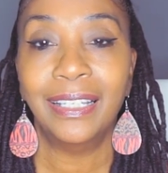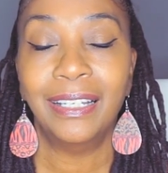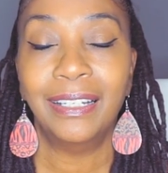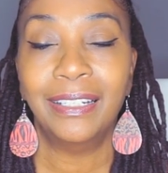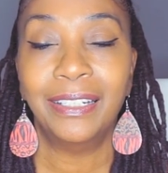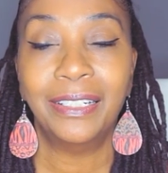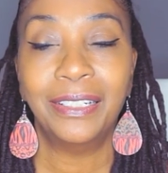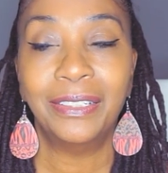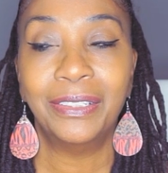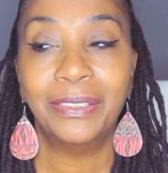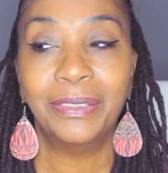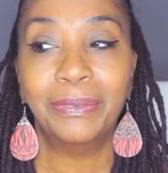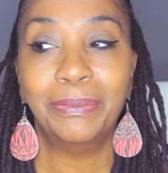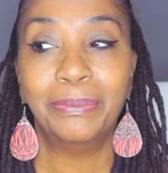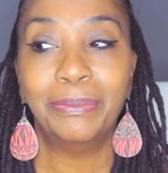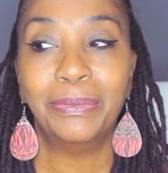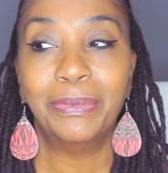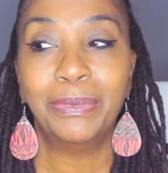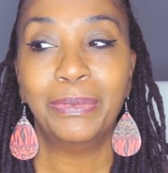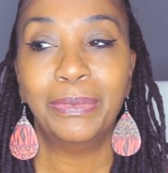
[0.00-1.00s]
Uh,
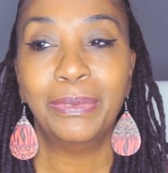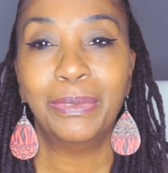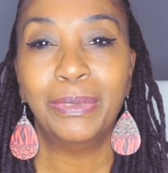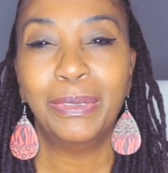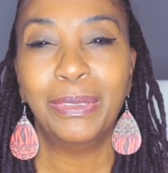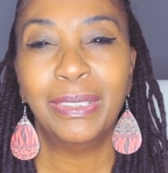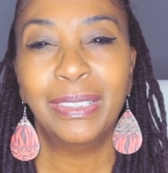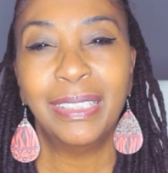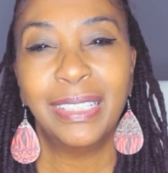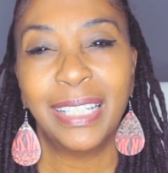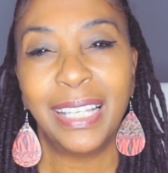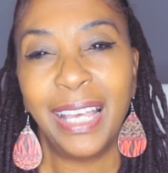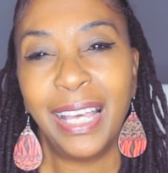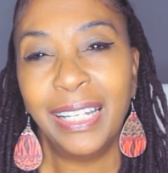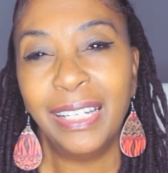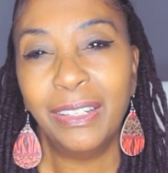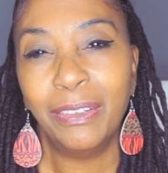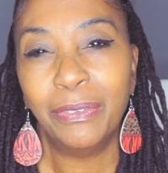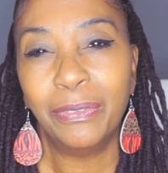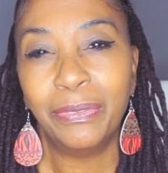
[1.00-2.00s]
the
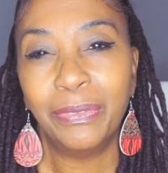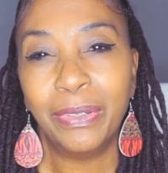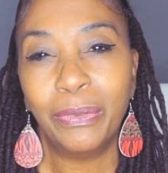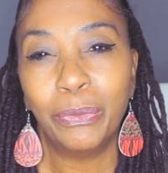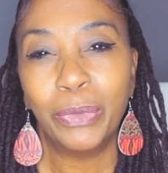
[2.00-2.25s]
kind of